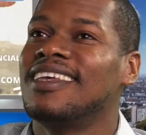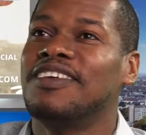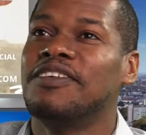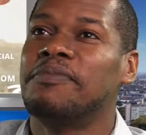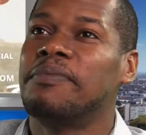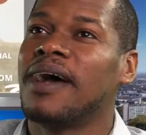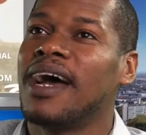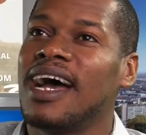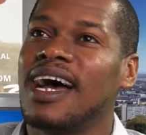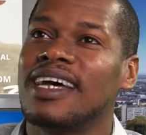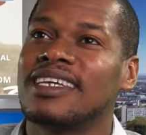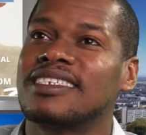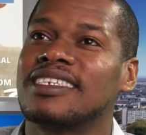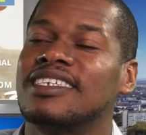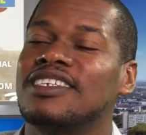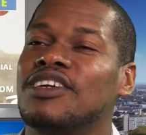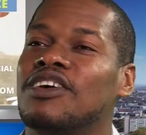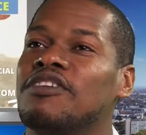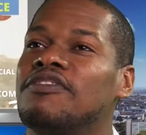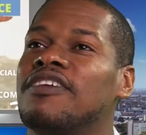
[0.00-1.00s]
you pass,
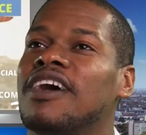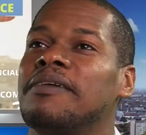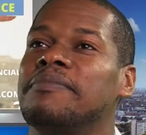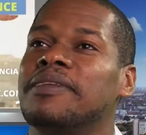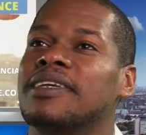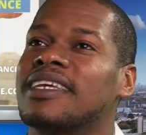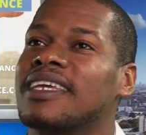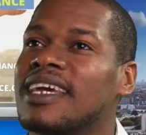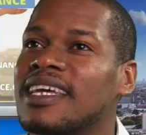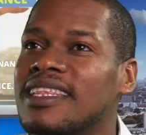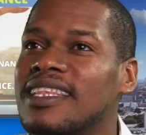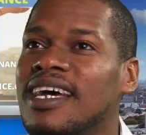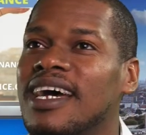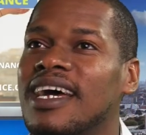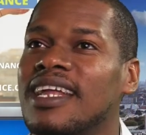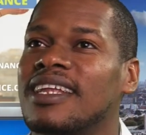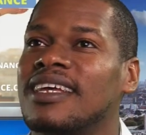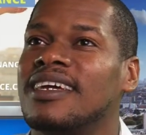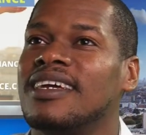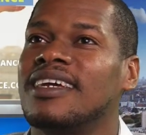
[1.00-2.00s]
your family get
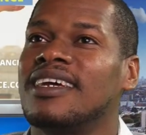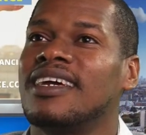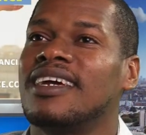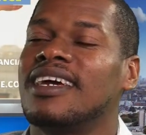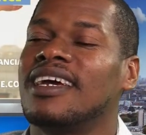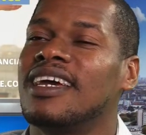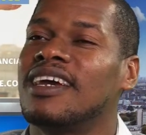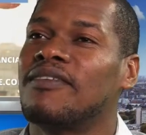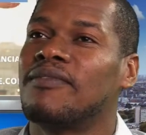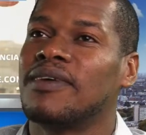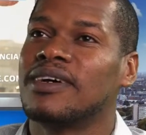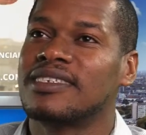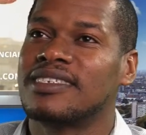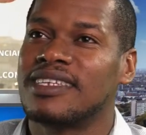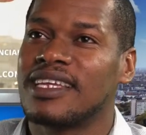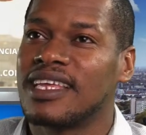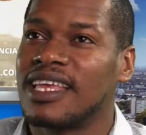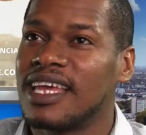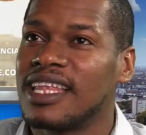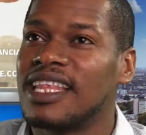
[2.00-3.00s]
that, and once
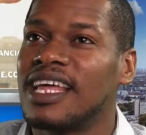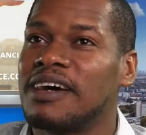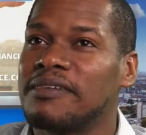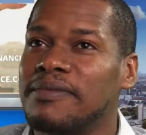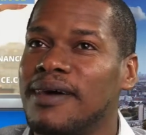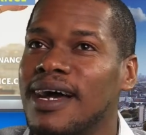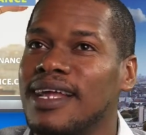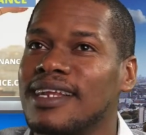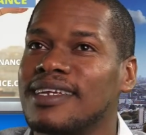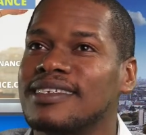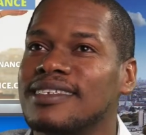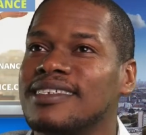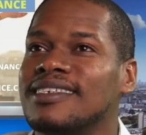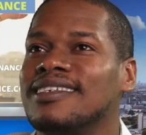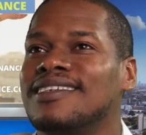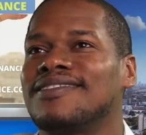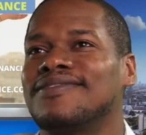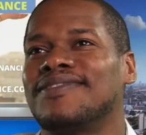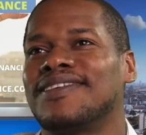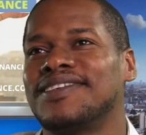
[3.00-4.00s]
they get that policy,
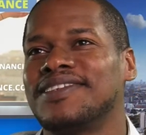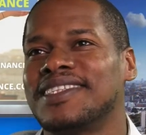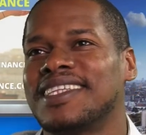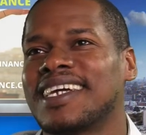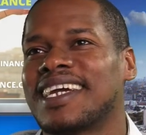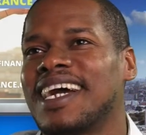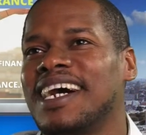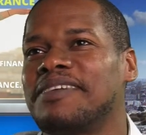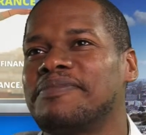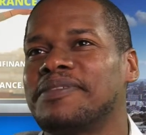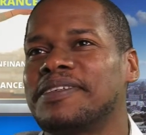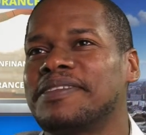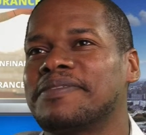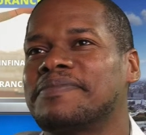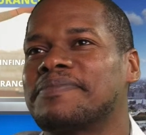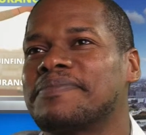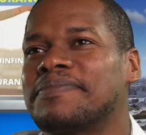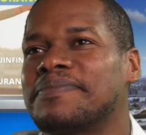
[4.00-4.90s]
what do you think happened?